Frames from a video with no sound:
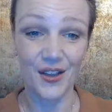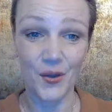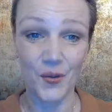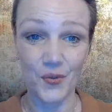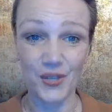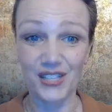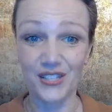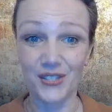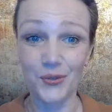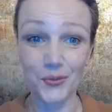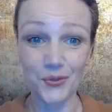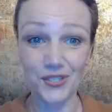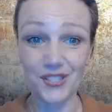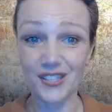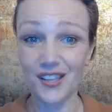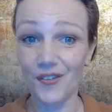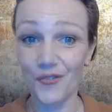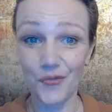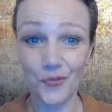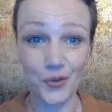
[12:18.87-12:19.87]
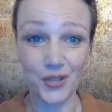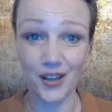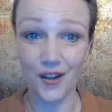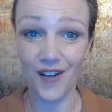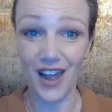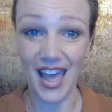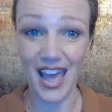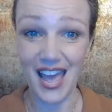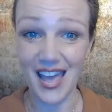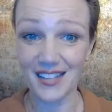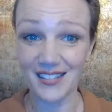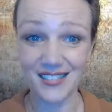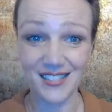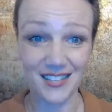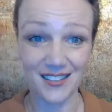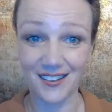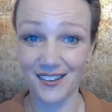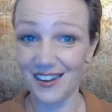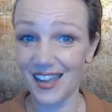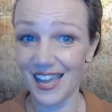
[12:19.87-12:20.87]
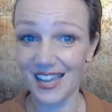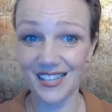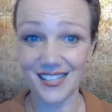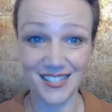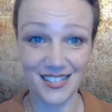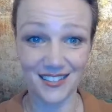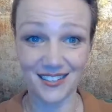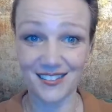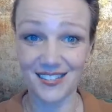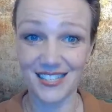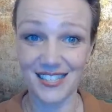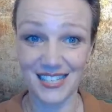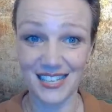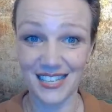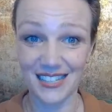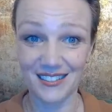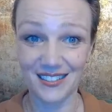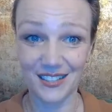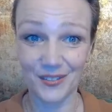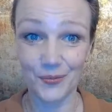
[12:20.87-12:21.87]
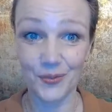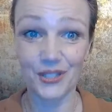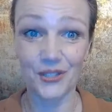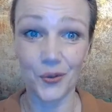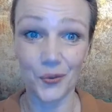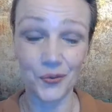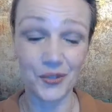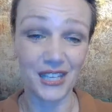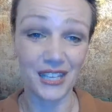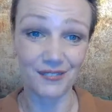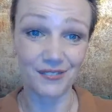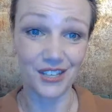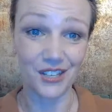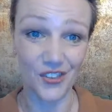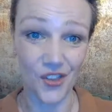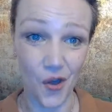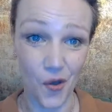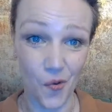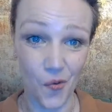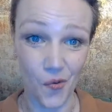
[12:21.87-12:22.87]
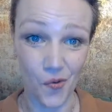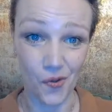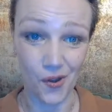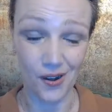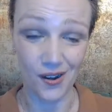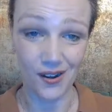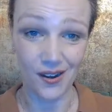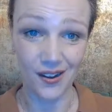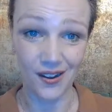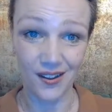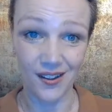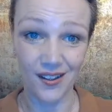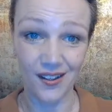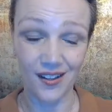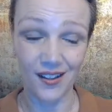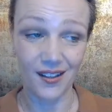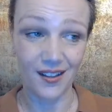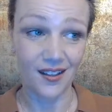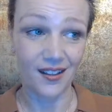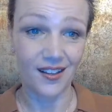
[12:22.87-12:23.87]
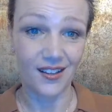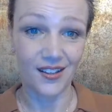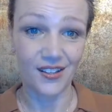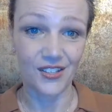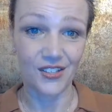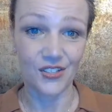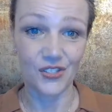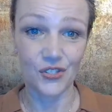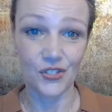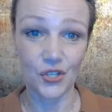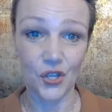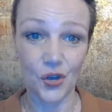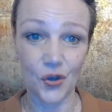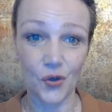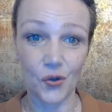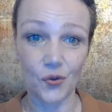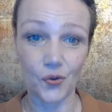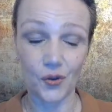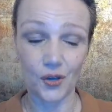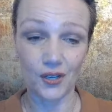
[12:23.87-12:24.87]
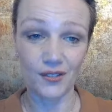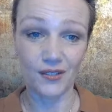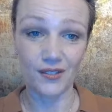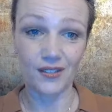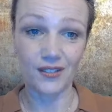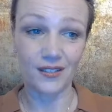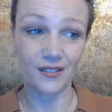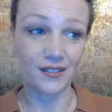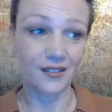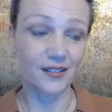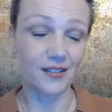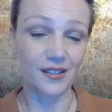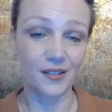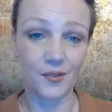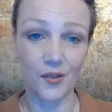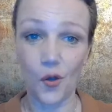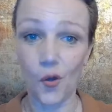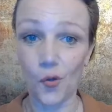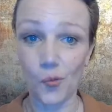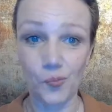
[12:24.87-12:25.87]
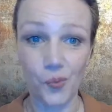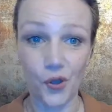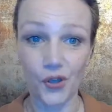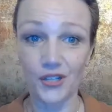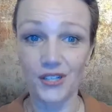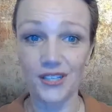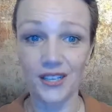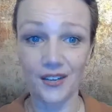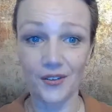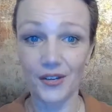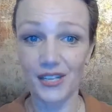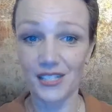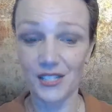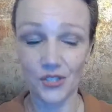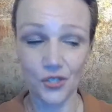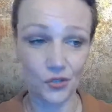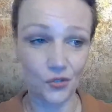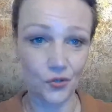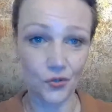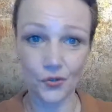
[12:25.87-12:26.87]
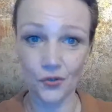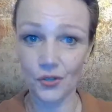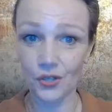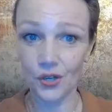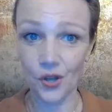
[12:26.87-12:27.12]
we do stuff with our hands and our legs and our seat that we don't even know. So the whole point here is to,